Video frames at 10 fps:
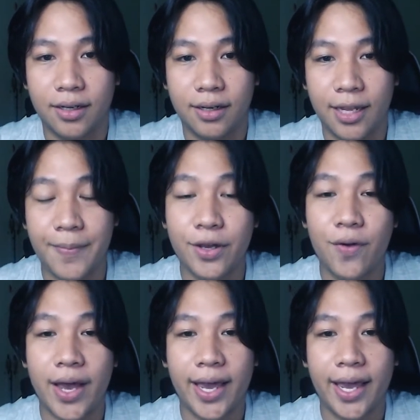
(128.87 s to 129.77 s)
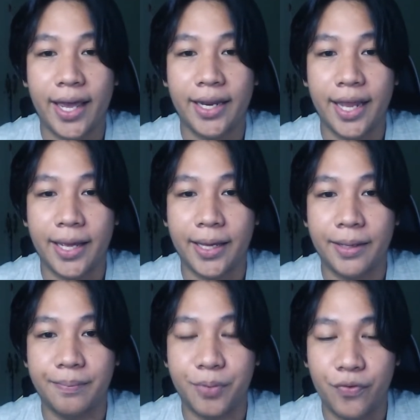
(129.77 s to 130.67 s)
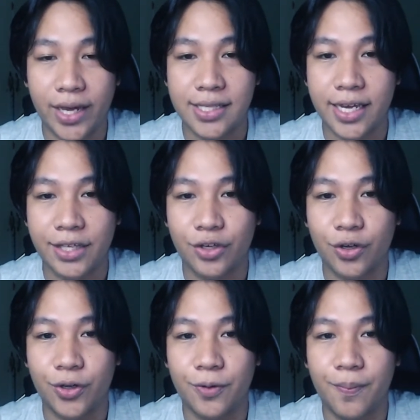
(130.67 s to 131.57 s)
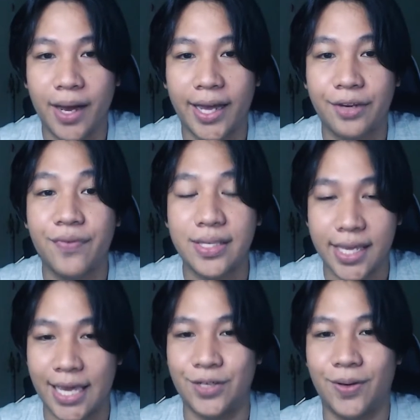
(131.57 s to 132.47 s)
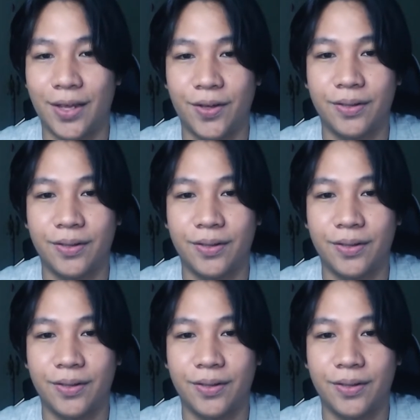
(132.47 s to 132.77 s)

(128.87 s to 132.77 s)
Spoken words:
let me go ahead and provide sa inyo yung mga investigation na yan.